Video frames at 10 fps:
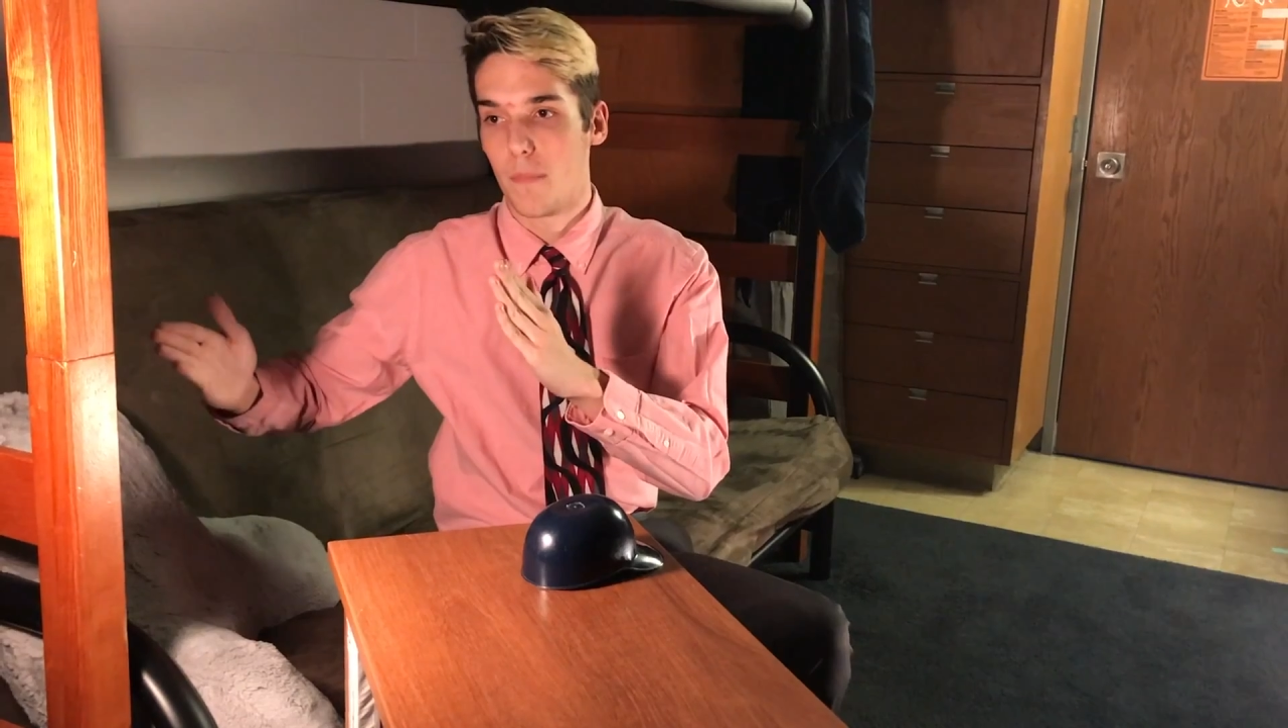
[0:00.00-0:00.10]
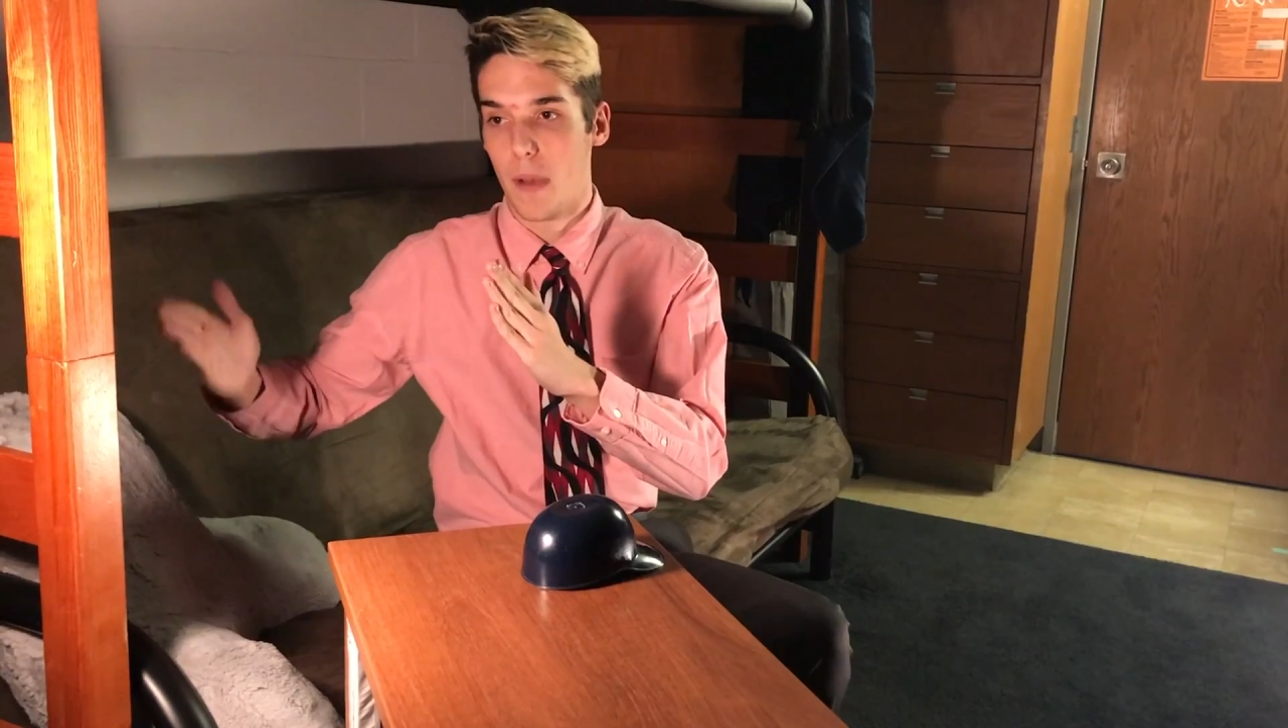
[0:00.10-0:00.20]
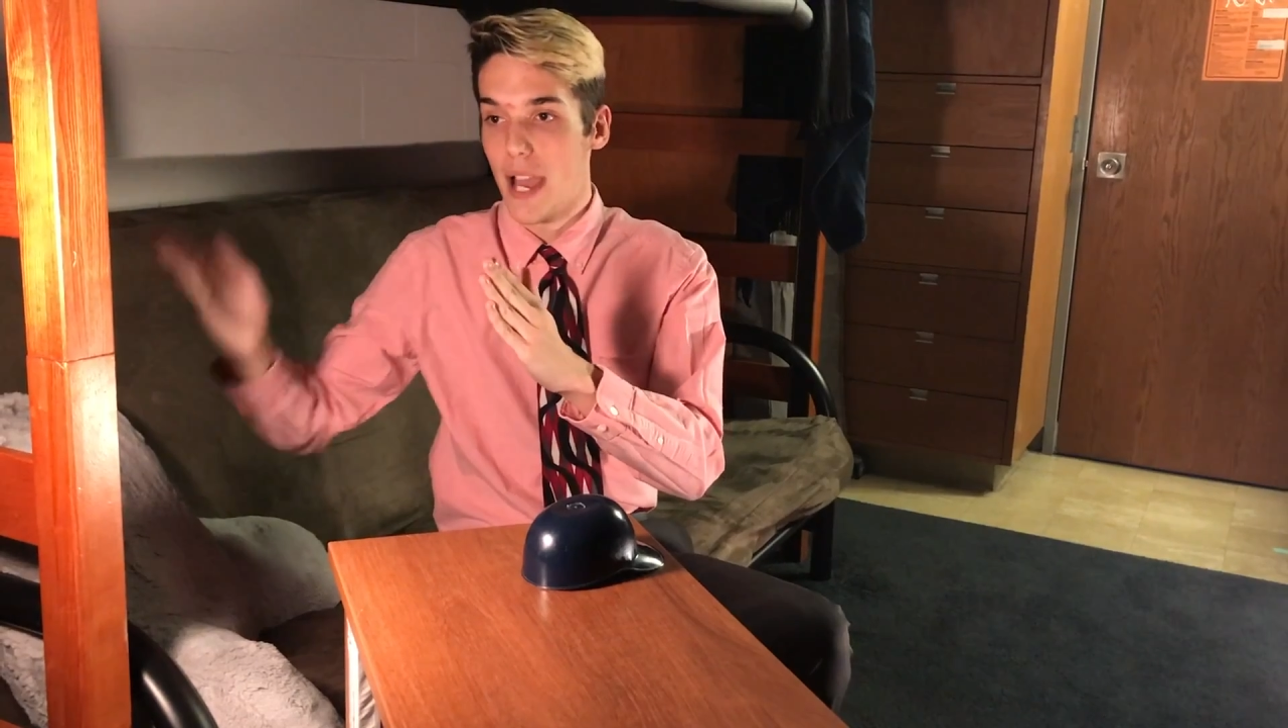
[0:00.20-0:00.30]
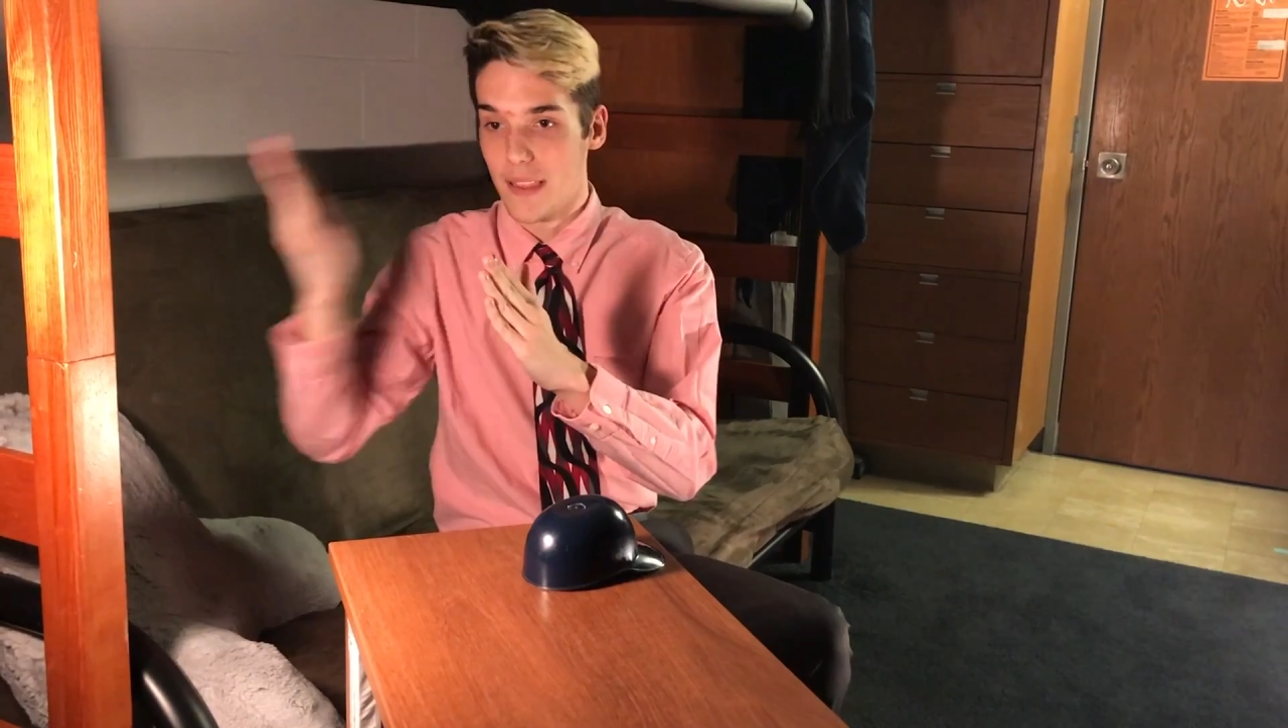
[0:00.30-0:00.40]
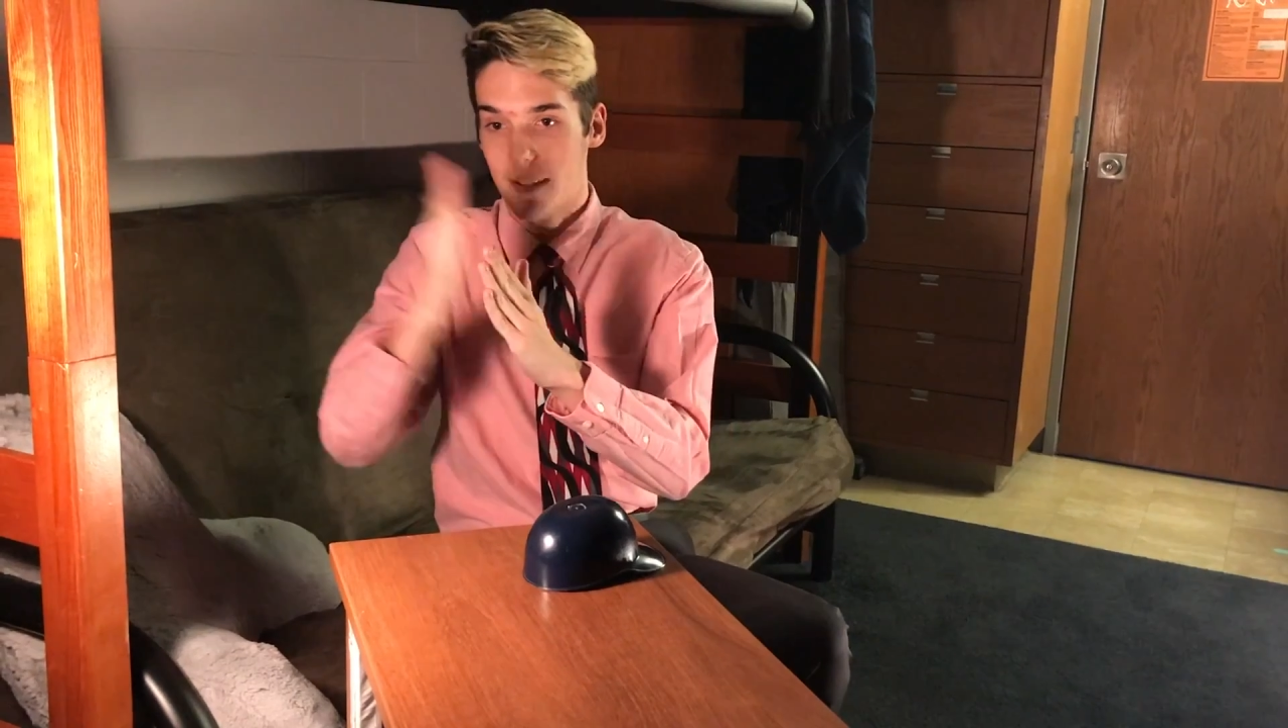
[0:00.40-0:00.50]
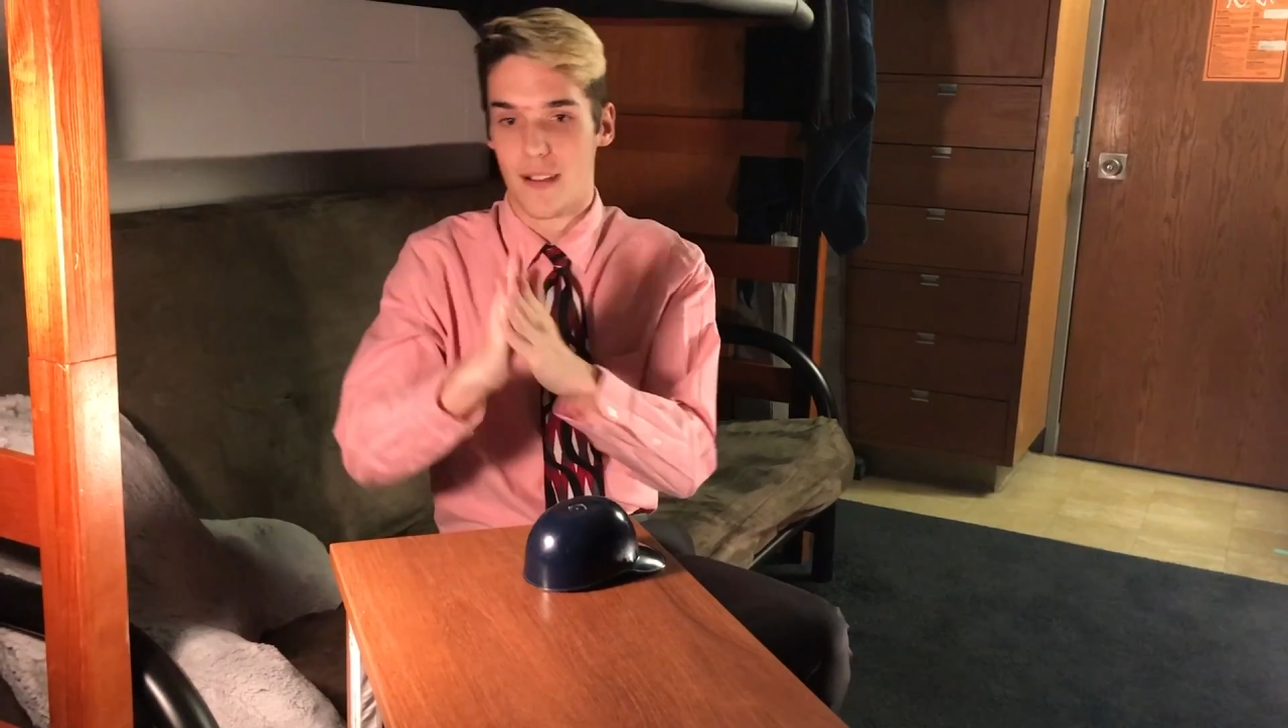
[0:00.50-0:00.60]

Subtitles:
by the